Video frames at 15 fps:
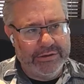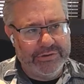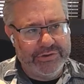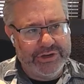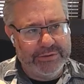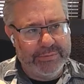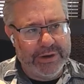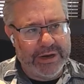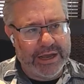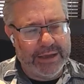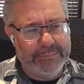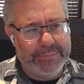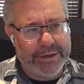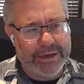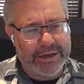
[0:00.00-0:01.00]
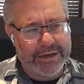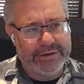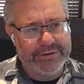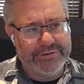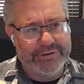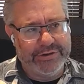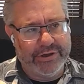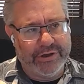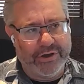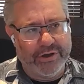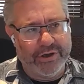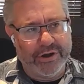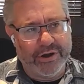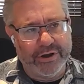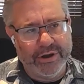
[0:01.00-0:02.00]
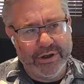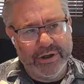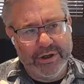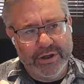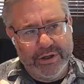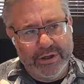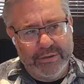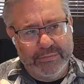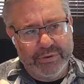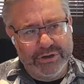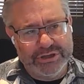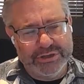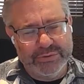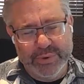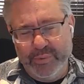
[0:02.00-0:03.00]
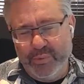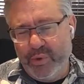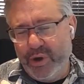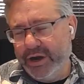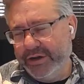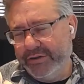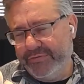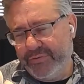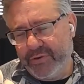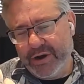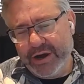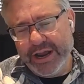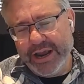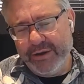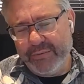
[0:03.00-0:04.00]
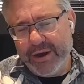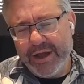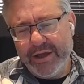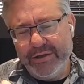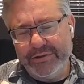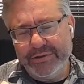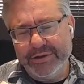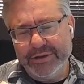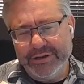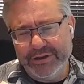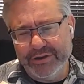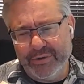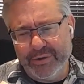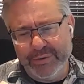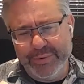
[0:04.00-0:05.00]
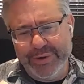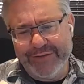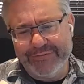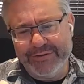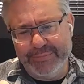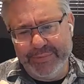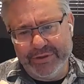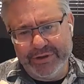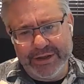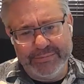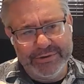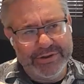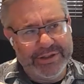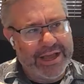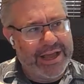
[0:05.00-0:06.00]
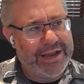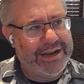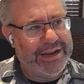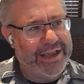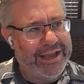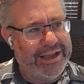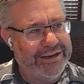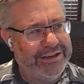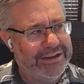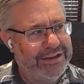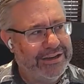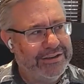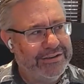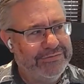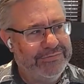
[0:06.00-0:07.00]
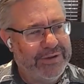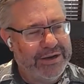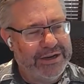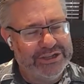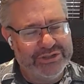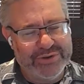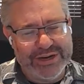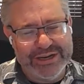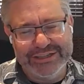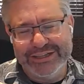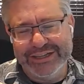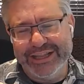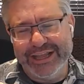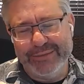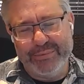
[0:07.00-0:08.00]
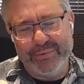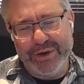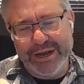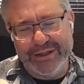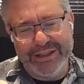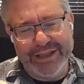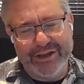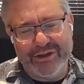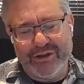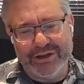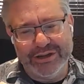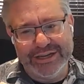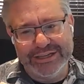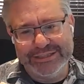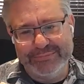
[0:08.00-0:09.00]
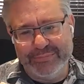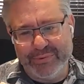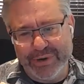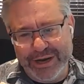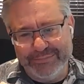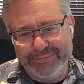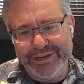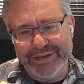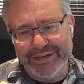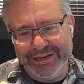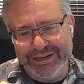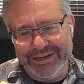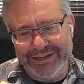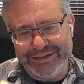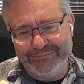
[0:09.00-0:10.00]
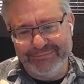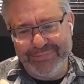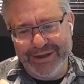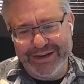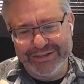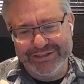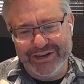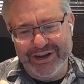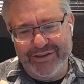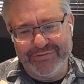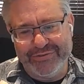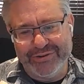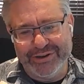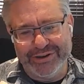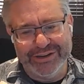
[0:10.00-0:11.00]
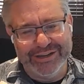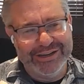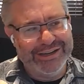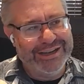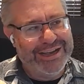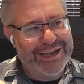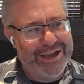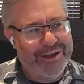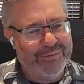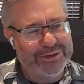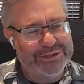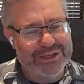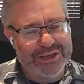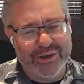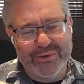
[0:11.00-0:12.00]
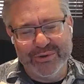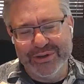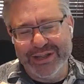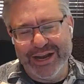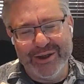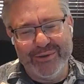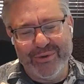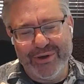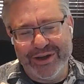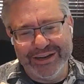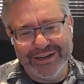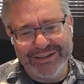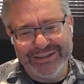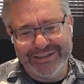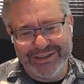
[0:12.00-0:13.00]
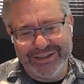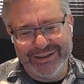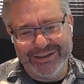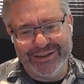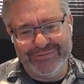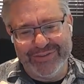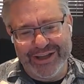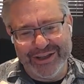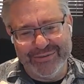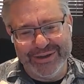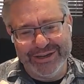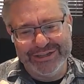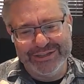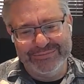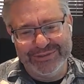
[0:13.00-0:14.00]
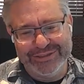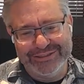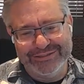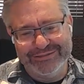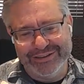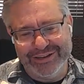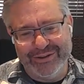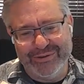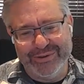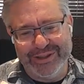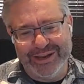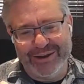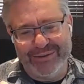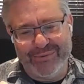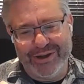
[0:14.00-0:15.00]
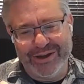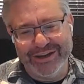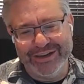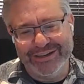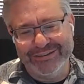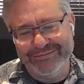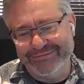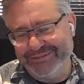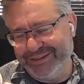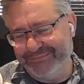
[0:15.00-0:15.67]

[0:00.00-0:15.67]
Jim and I picked our person we wanted for our A round, knowing we would have to build up to that. And very strangely, they called us and preempted and made us an offer. And it was lower than I wanted. The valuation was lower than I wanted.